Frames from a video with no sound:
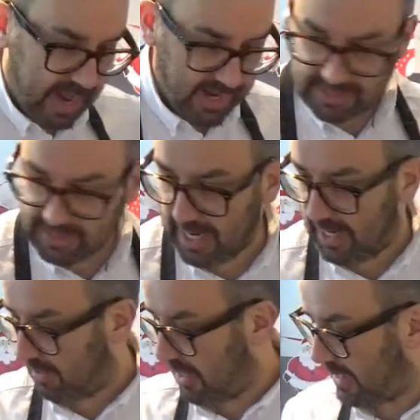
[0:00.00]
next
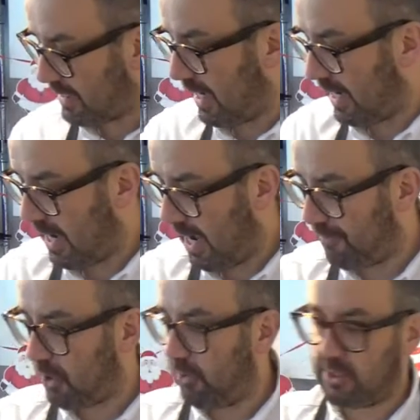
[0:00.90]
thing that I am
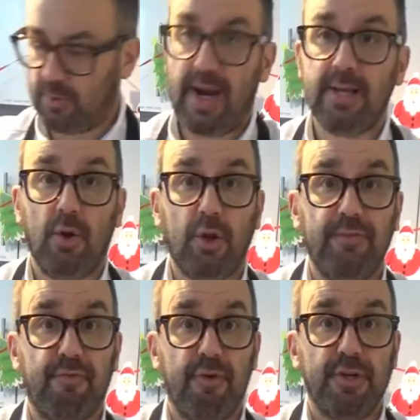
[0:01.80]
going to add,
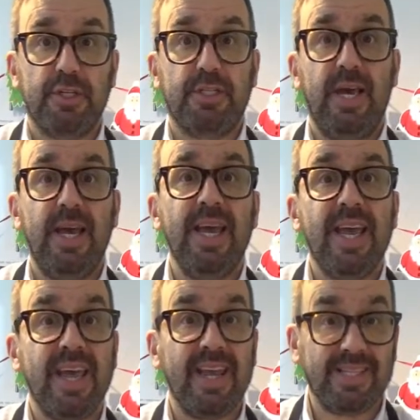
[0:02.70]
looking for it just there,
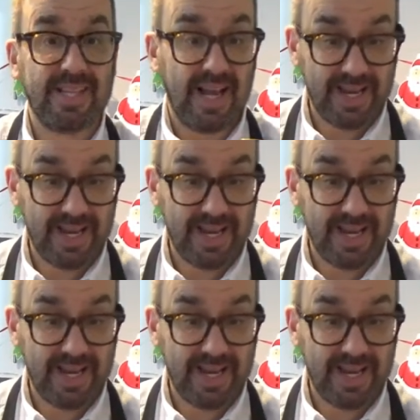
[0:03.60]
is a